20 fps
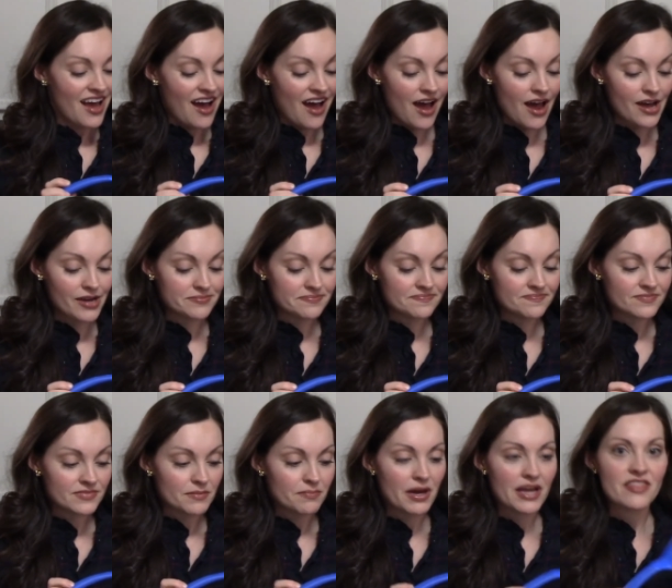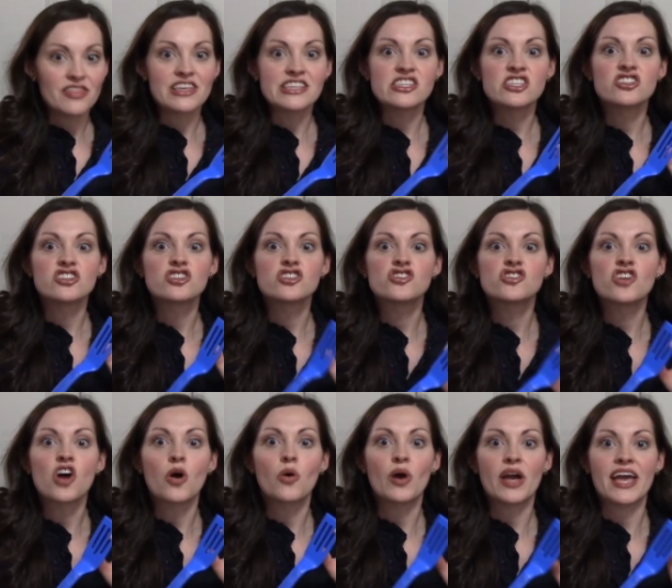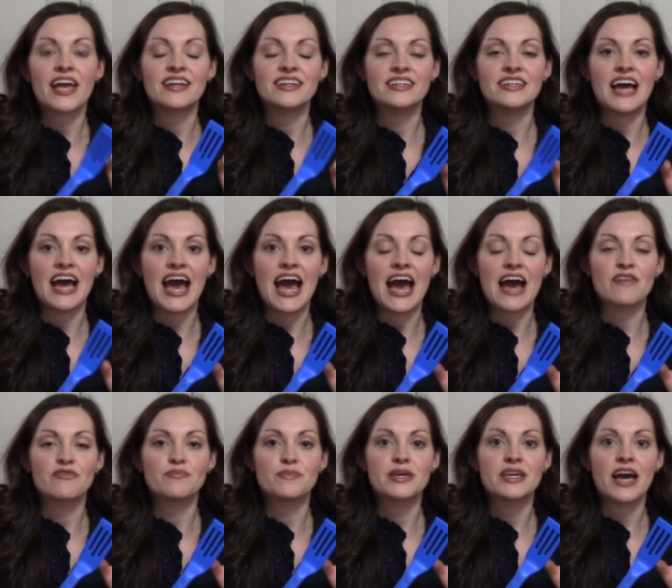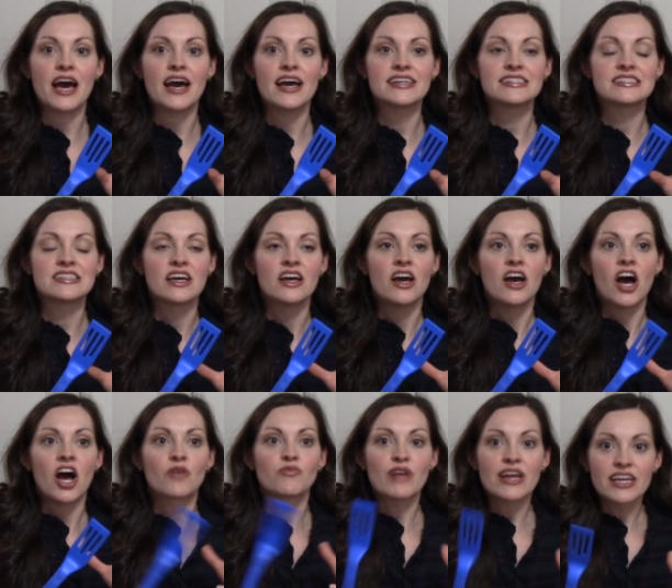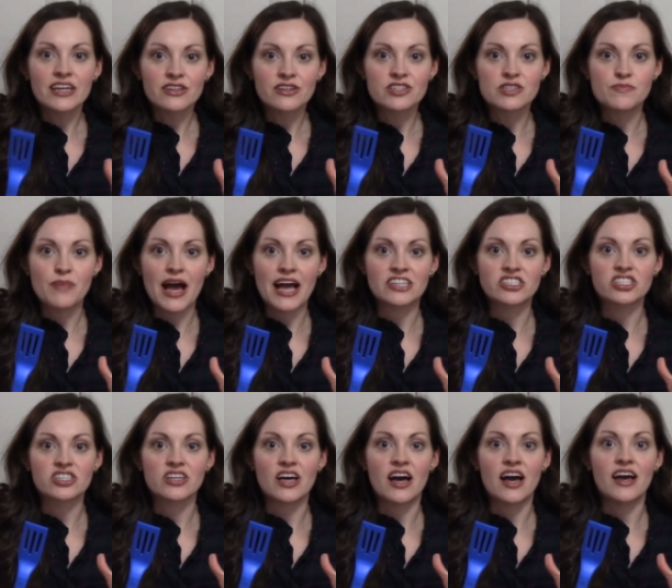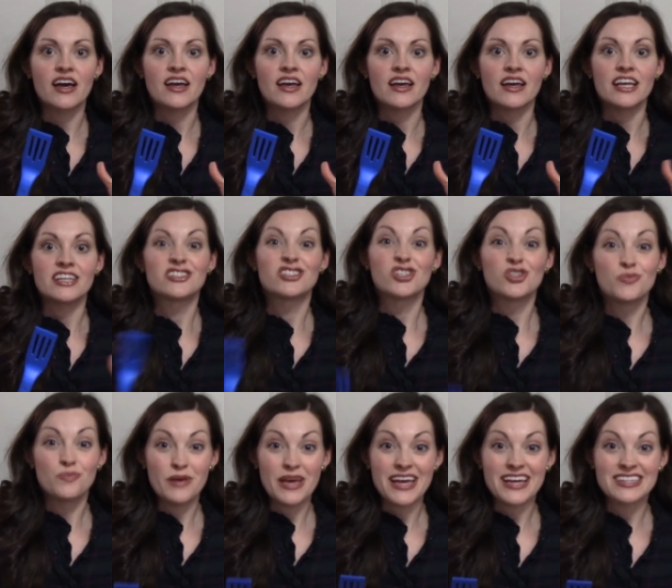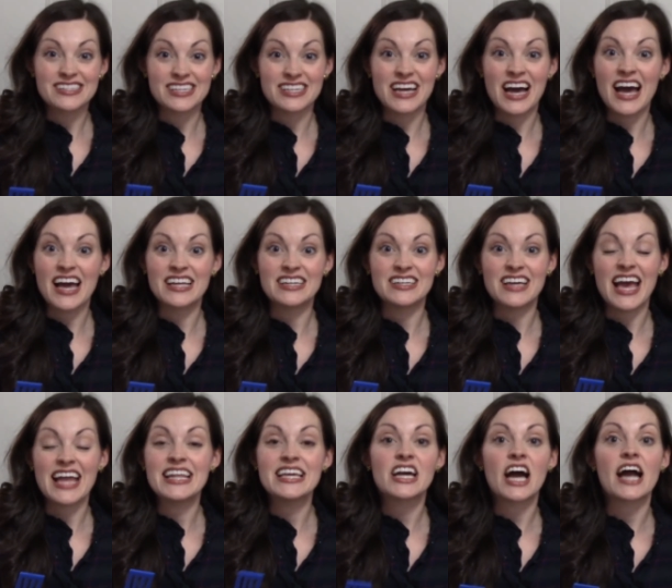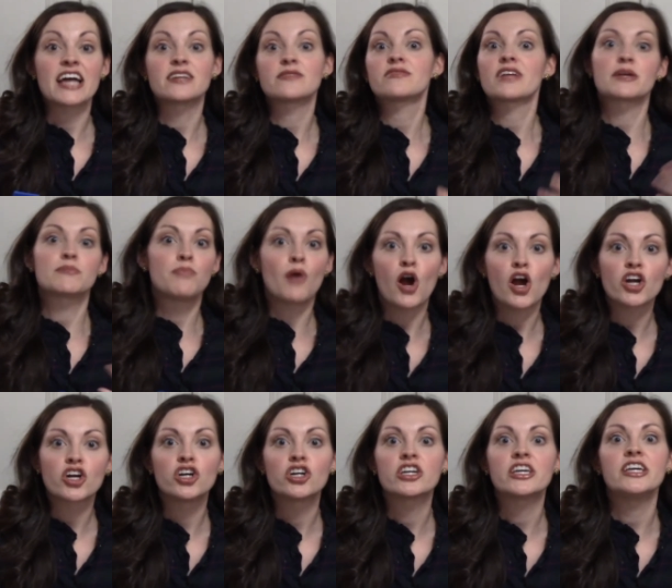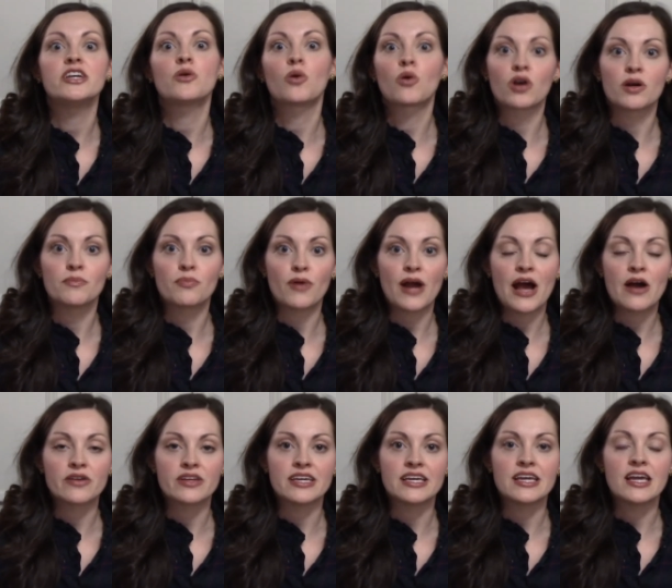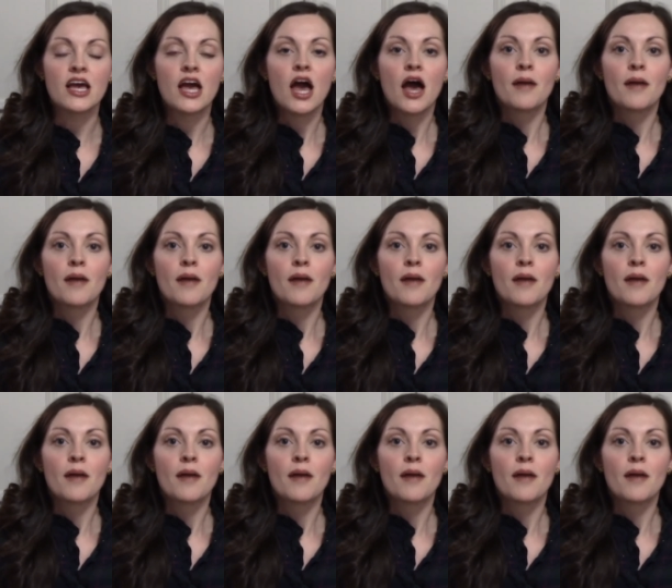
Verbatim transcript: But this is just so handy to have because a regular spatula is too big to cut any kind of like bar cookie or a brownie.